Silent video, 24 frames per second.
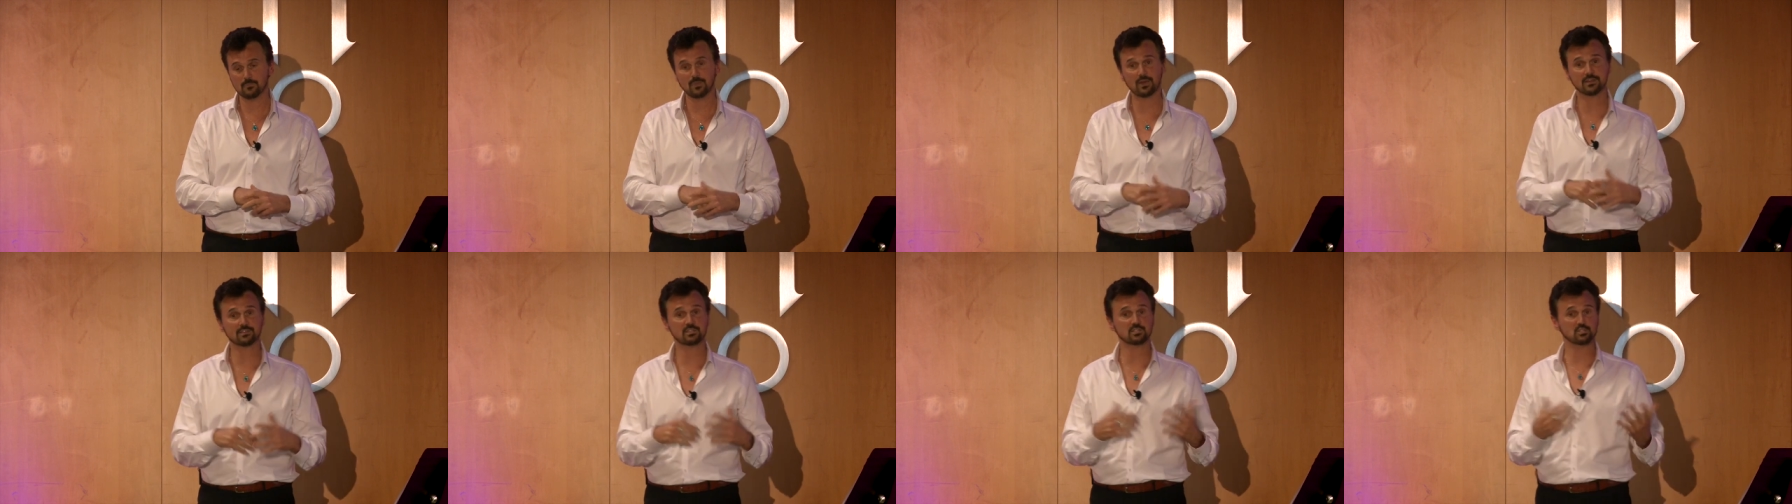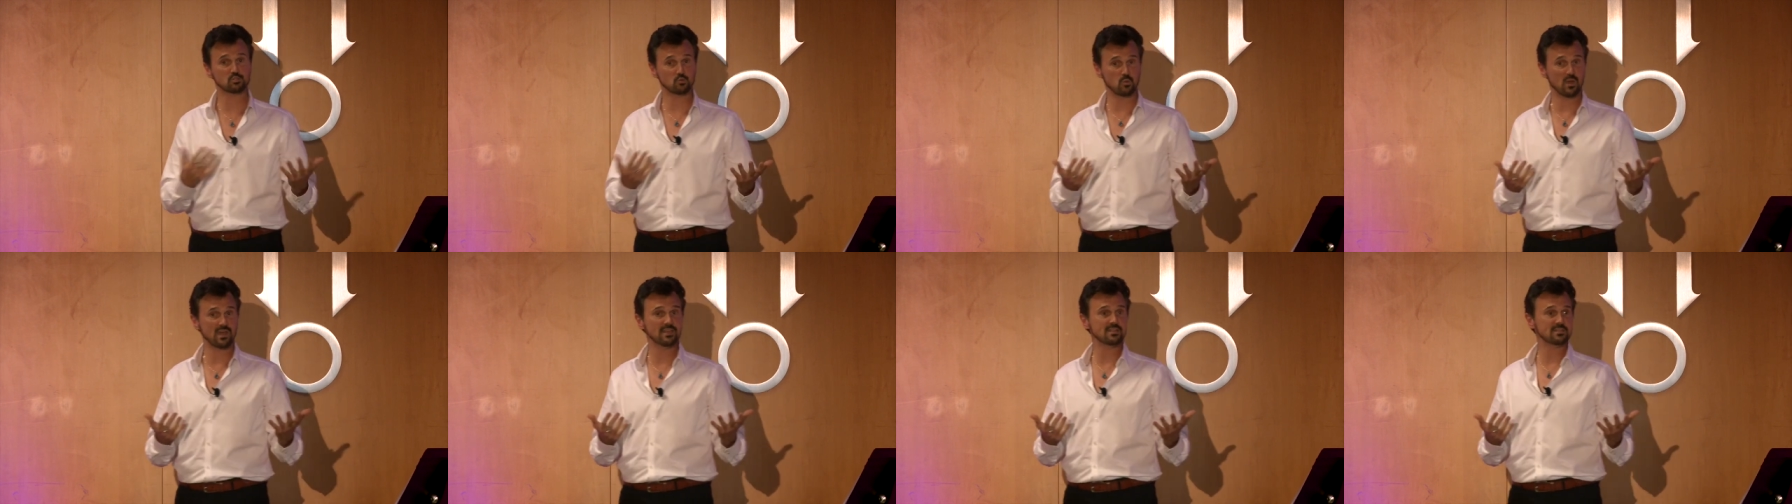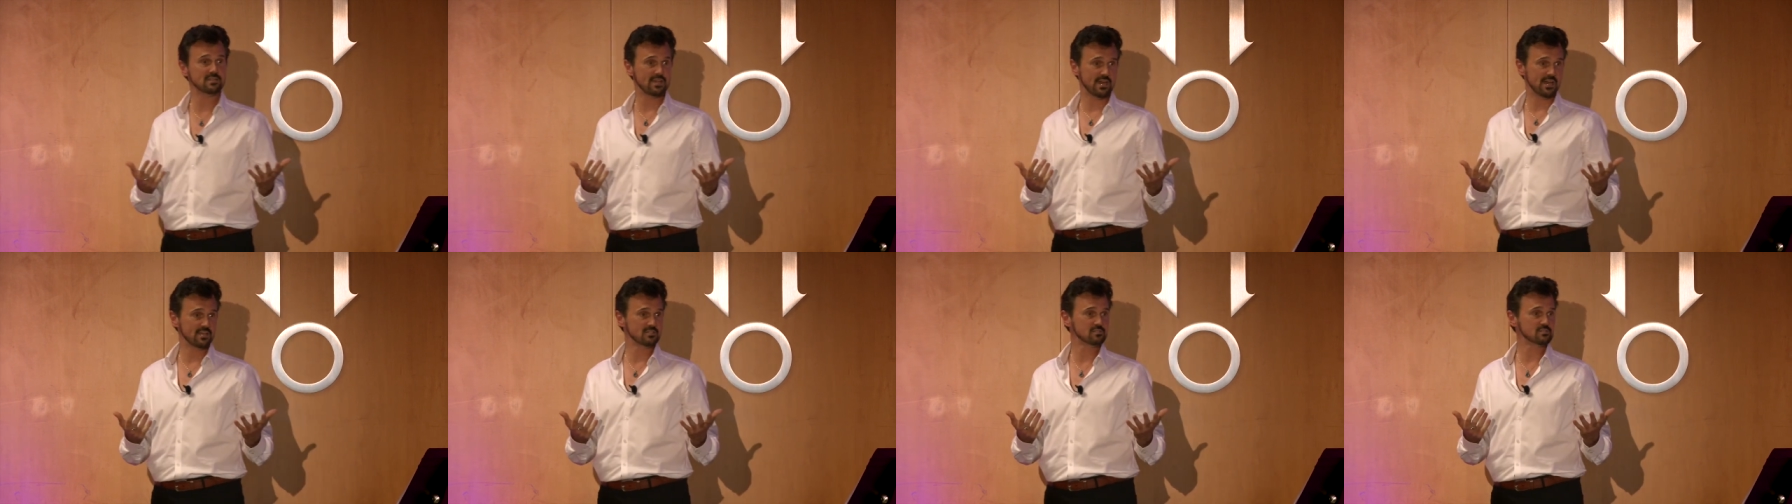like the sway
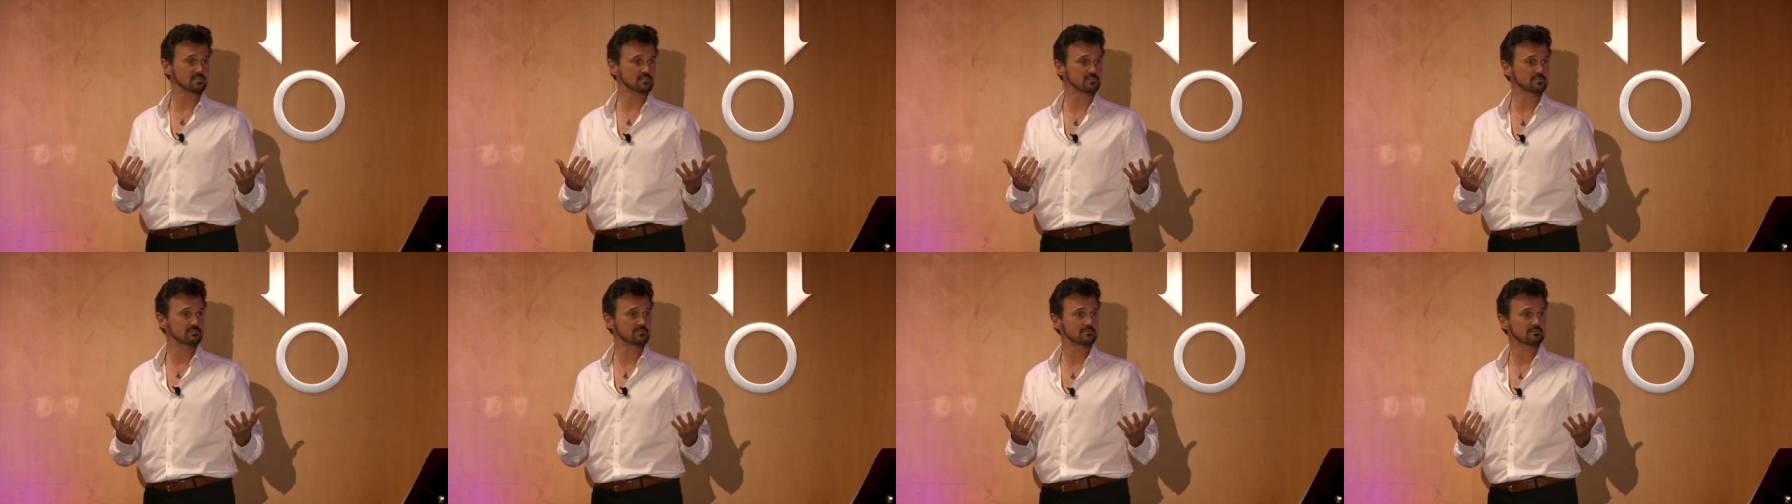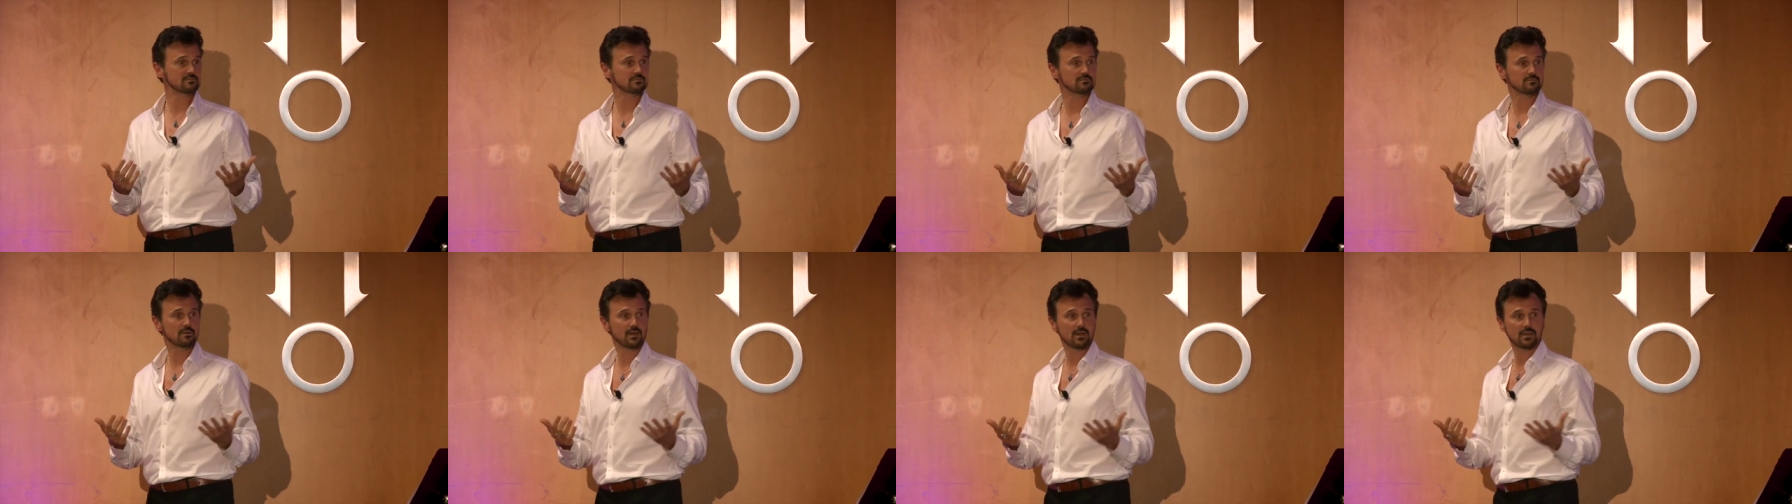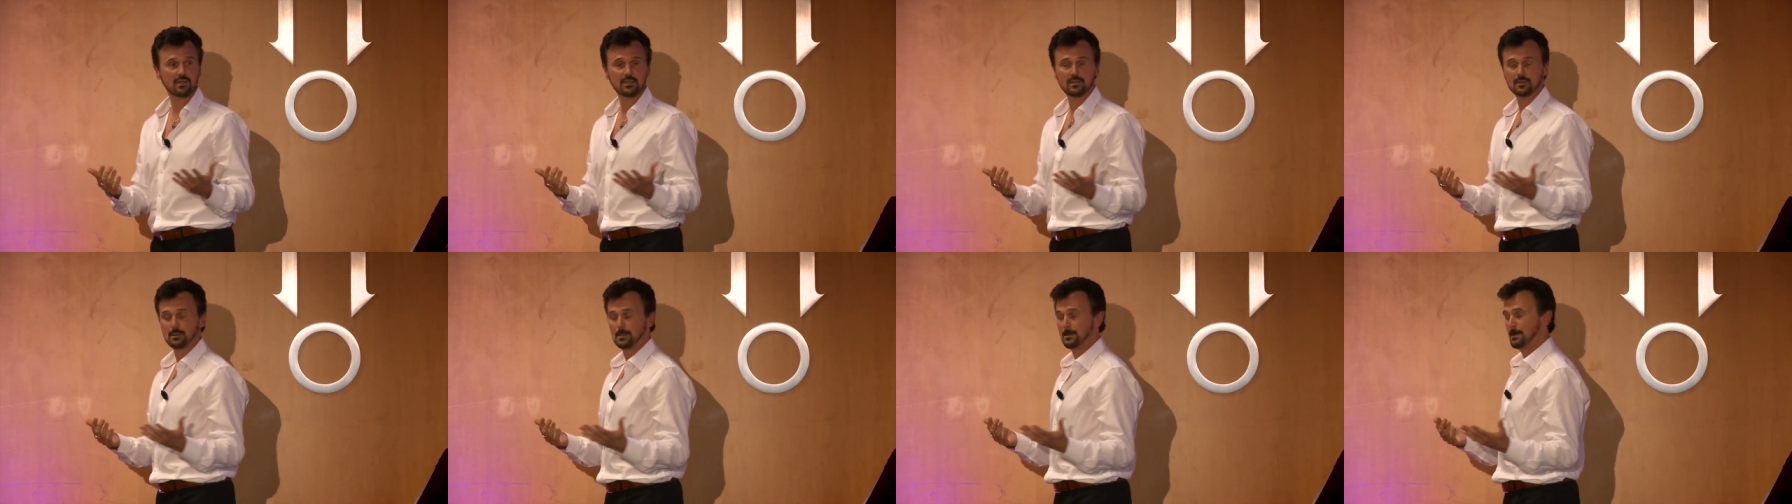test,
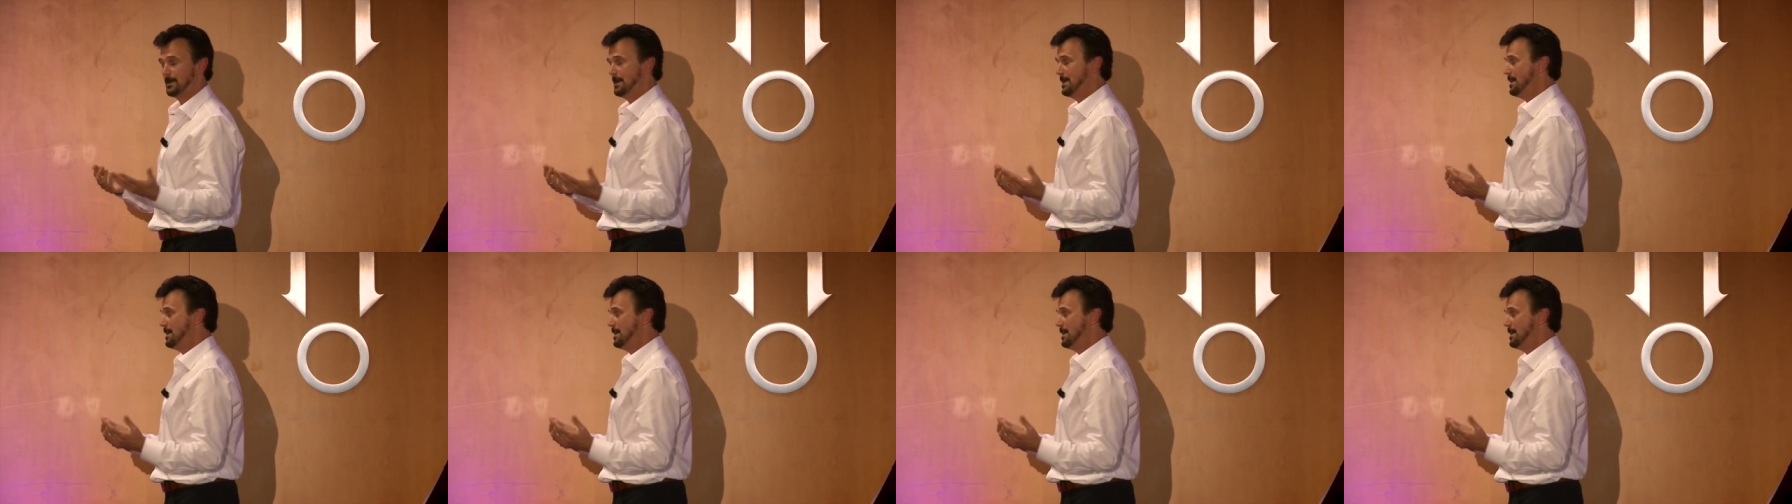right?